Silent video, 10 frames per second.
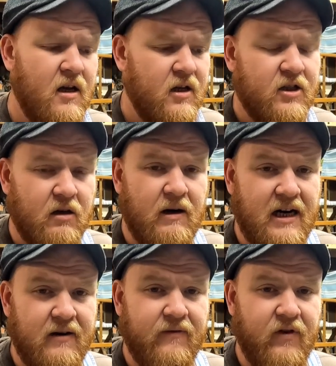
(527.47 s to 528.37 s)
so I
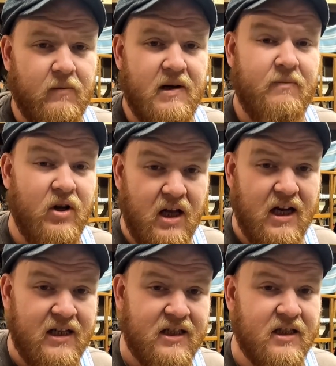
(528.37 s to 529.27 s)
didn't film it.
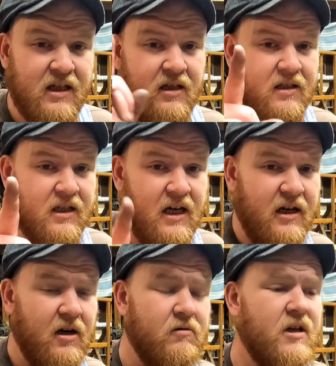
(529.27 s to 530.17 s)
Plus, side
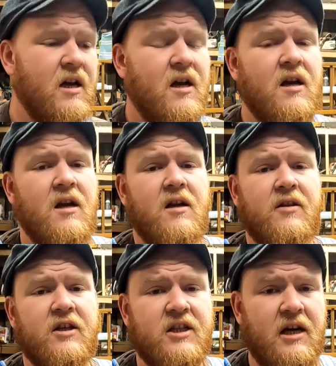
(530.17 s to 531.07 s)
note,
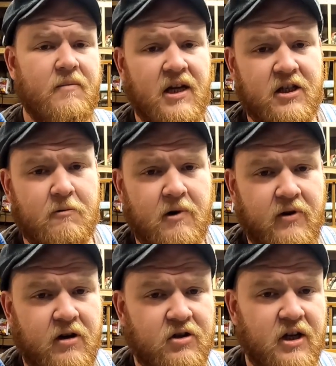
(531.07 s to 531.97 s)
the sandblaster we're
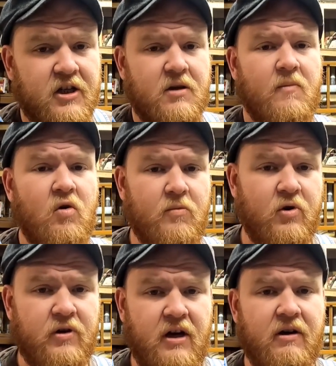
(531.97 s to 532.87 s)
using is a
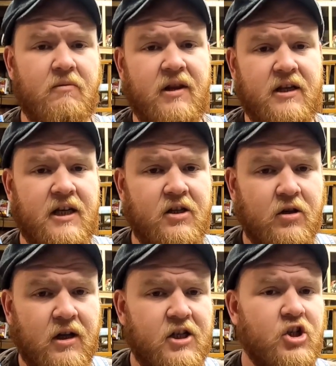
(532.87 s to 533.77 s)
mobile unit with a
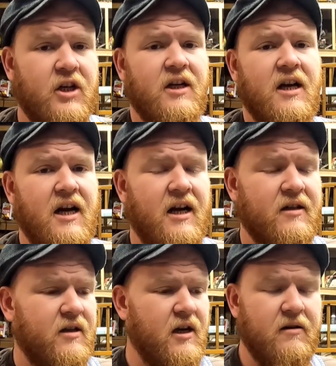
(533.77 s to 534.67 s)
diesel engine, and
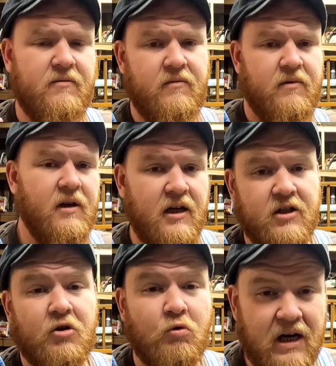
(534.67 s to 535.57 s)
it's
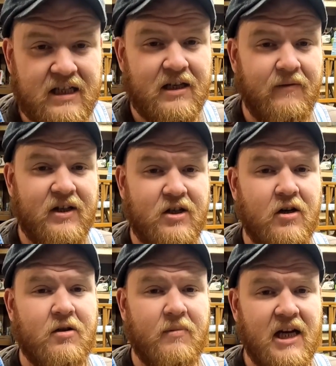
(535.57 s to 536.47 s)
aggressive. It's
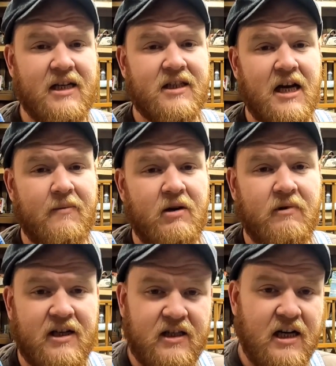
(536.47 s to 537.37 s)
not the blast cabinet.
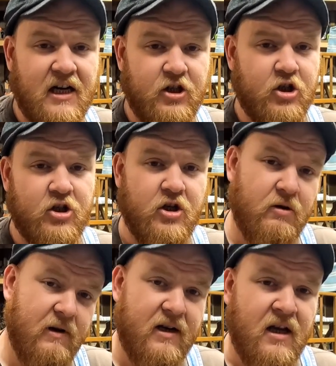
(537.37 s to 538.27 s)
We decided just to do
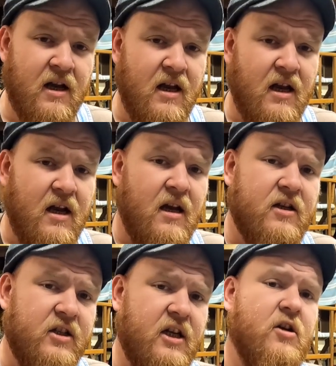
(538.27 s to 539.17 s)
it
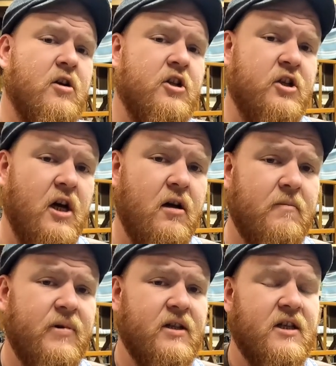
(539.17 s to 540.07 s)
sitting on a
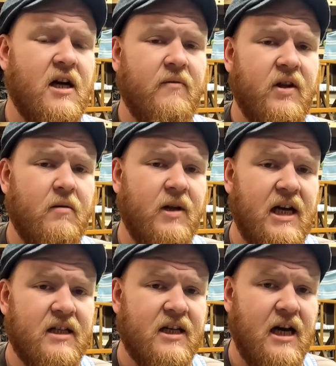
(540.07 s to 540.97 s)
stump instead of in the
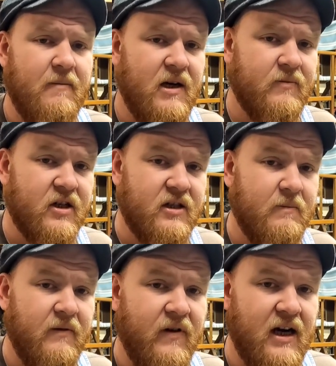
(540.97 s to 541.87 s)
blast cabinet because it'd
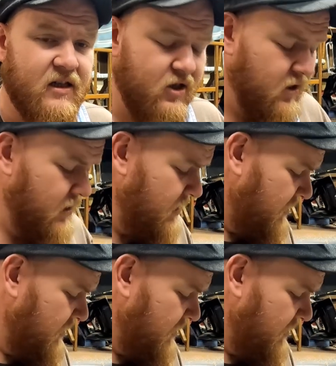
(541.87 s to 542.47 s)
be faster,